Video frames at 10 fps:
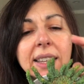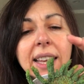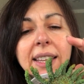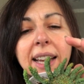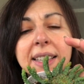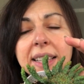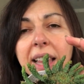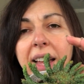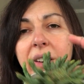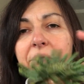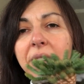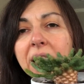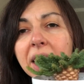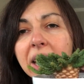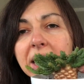It has a lot of
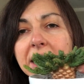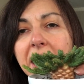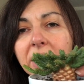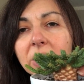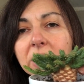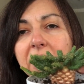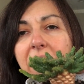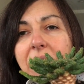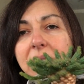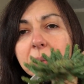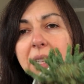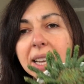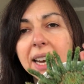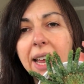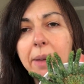yellow leaves when
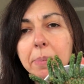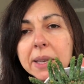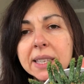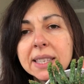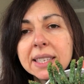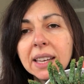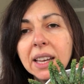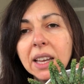that happens,